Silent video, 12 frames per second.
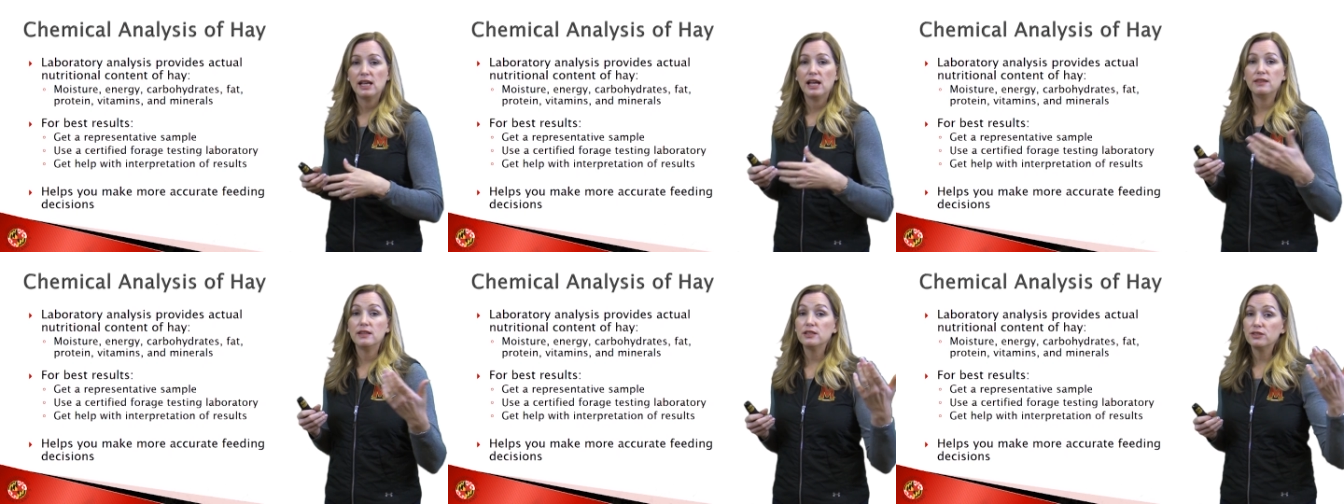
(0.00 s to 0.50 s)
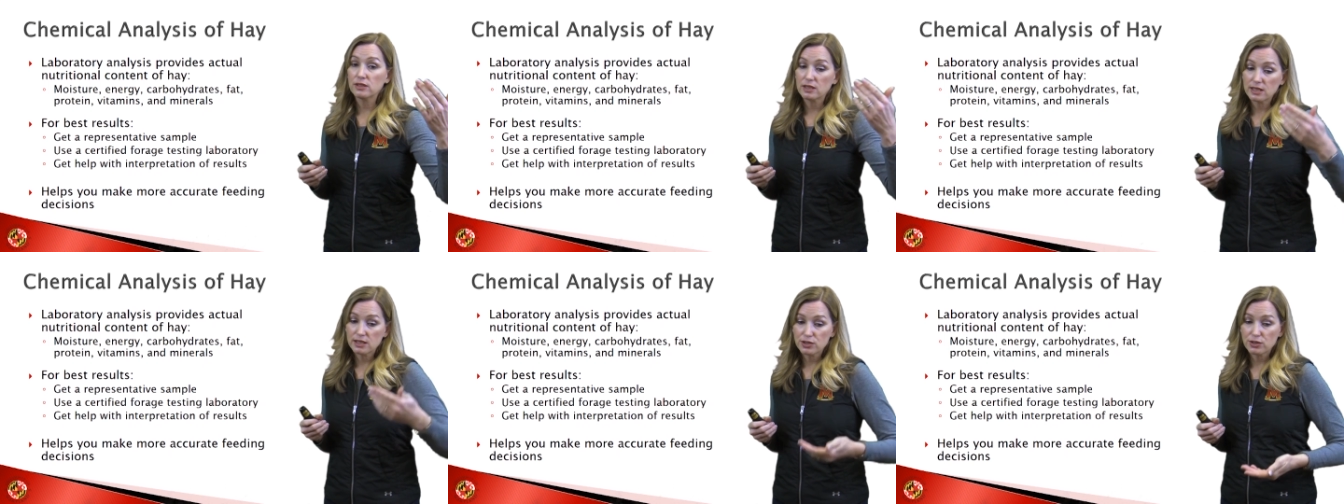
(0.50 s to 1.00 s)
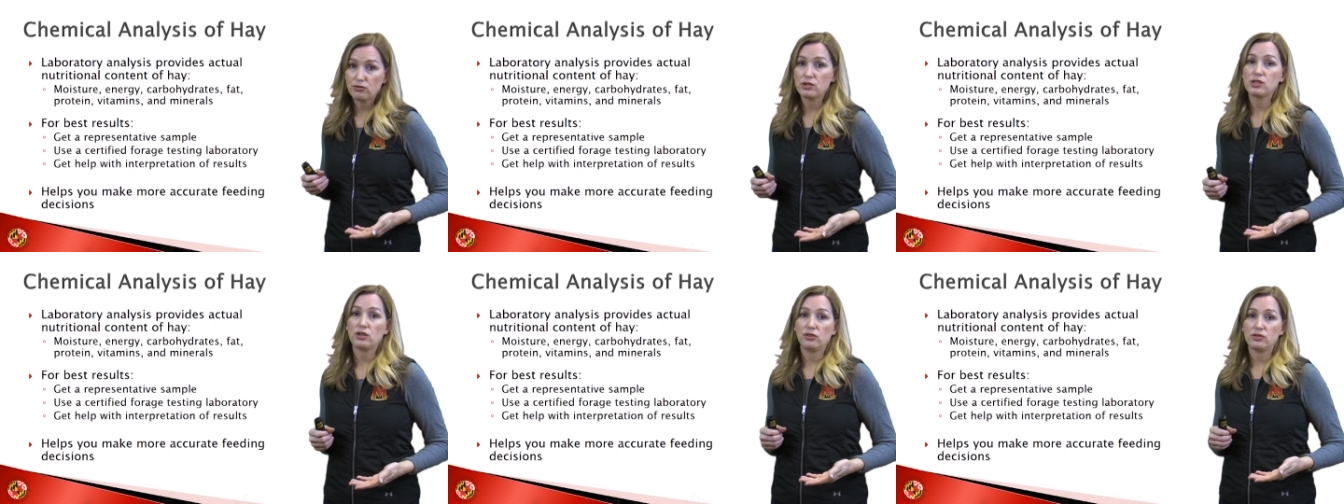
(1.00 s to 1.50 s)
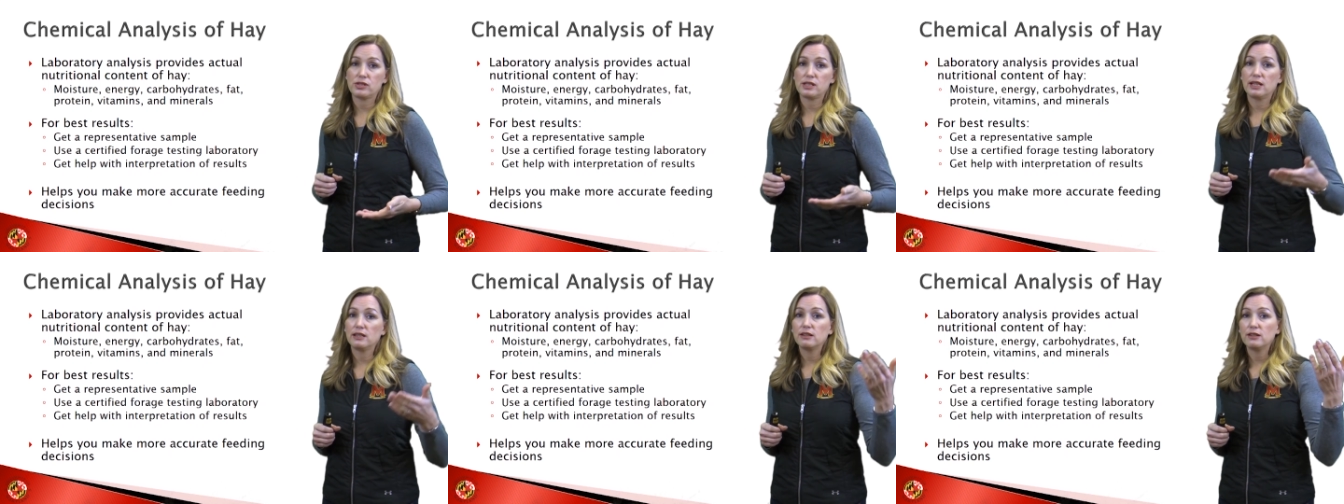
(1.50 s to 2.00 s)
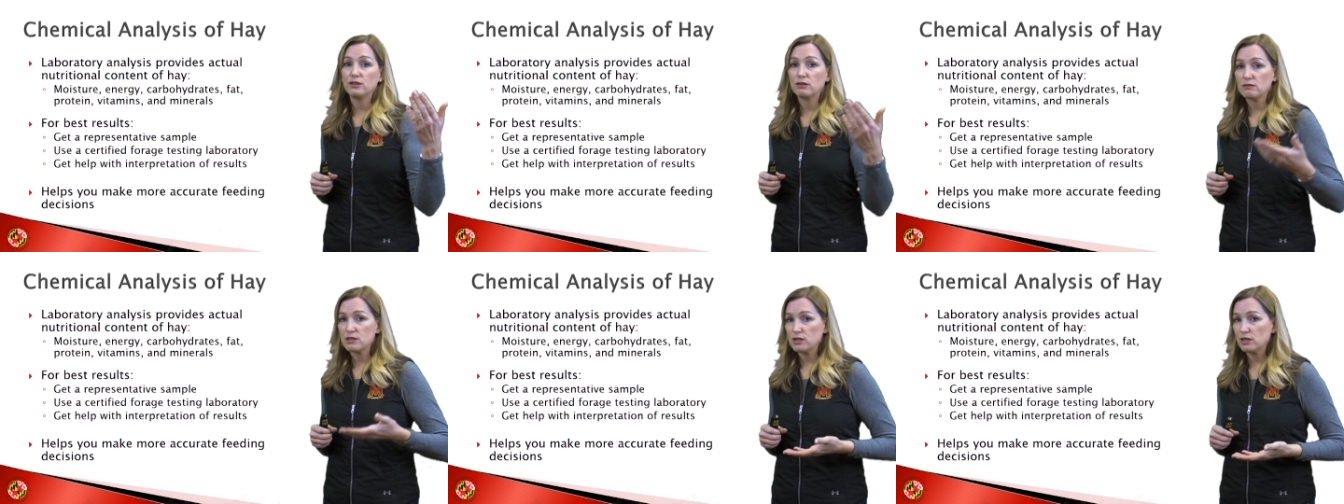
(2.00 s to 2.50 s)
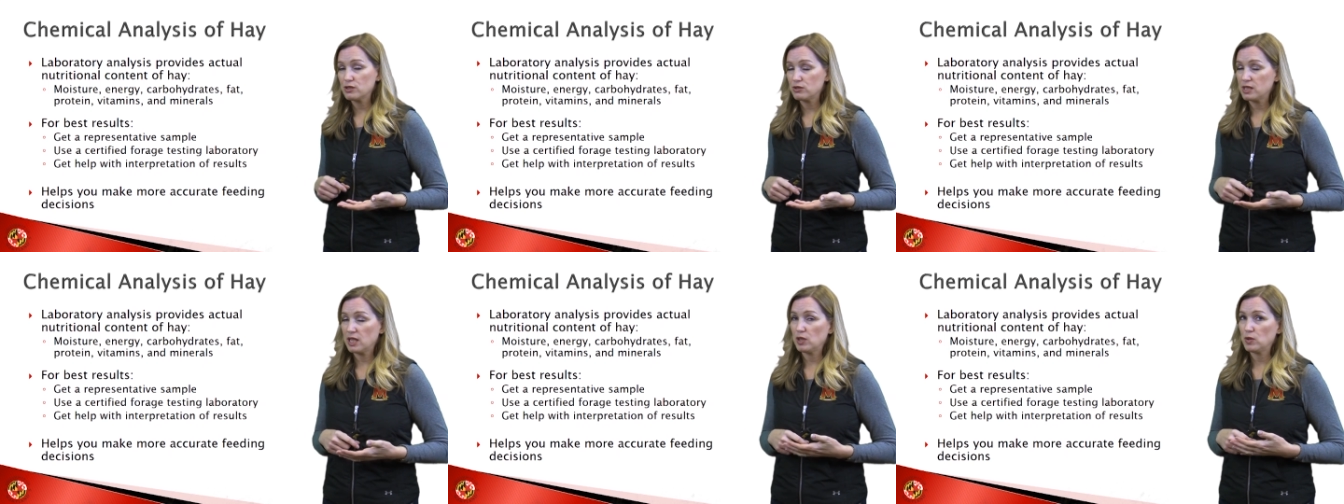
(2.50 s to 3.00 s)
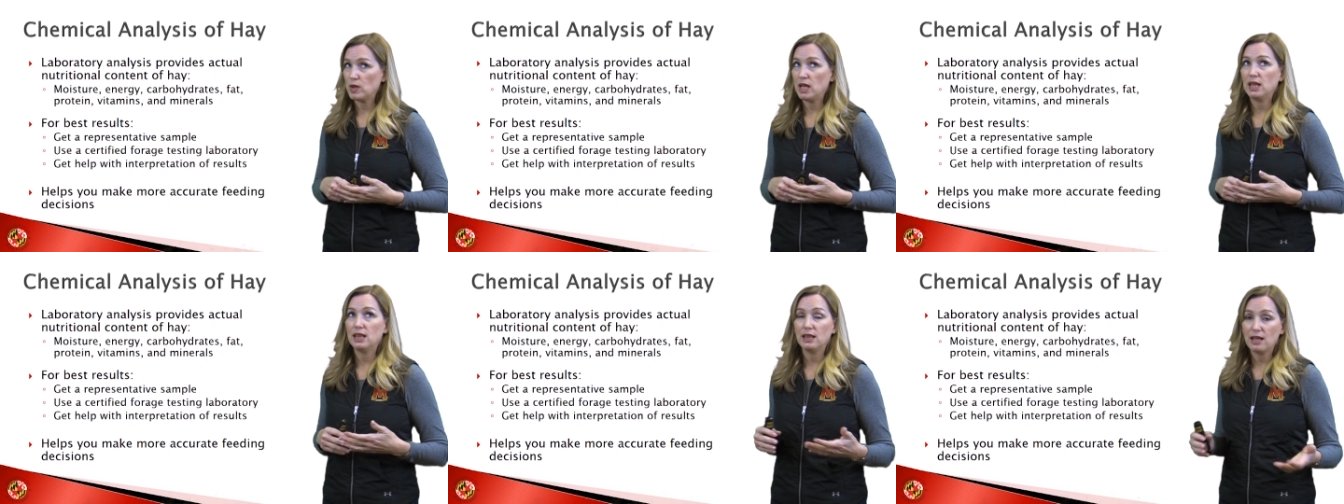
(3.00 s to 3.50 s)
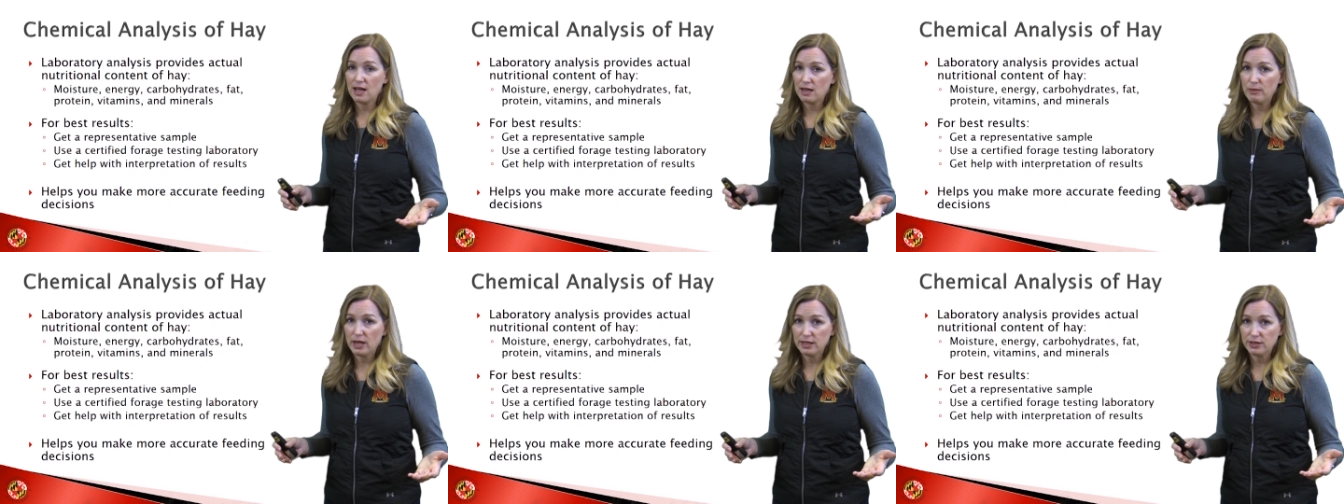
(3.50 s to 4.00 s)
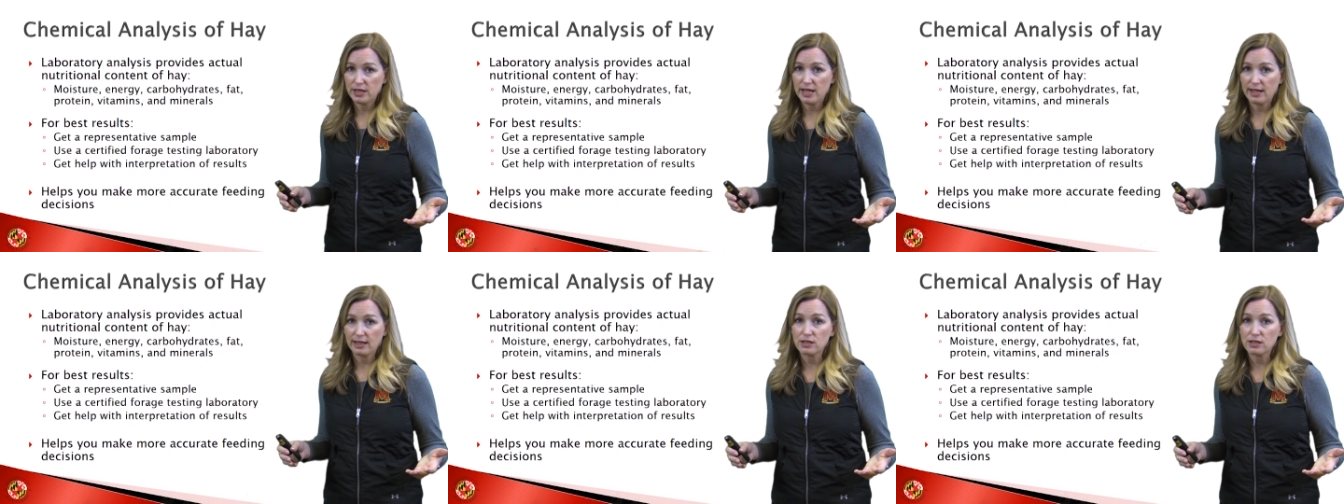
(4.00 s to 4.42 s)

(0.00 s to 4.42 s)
And then you're going to get your results. And your results will tell you a lot about your hay.